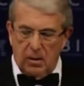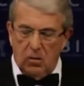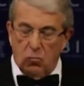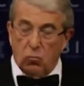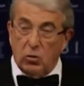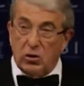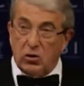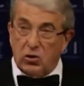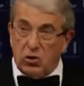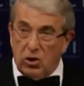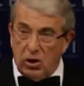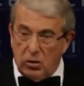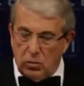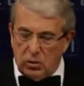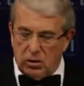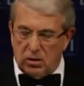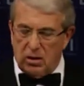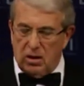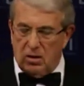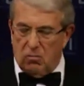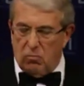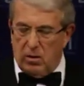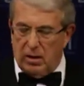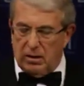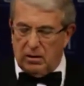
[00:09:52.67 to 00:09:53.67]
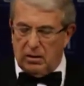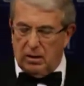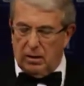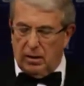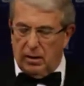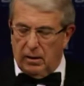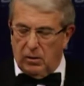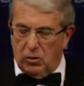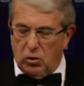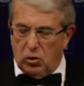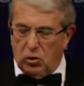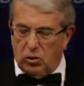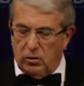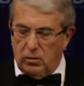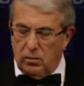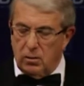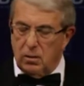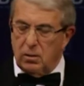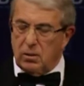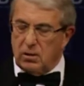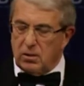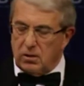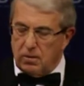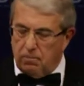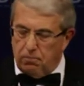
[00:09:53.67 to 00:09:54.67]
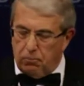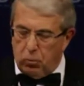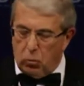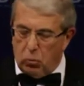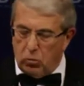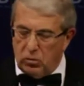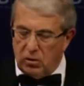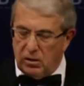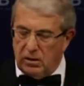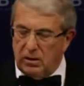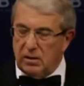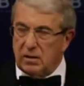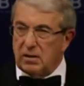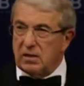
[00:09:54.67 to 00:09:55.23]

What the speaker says: reducing regulation, supporting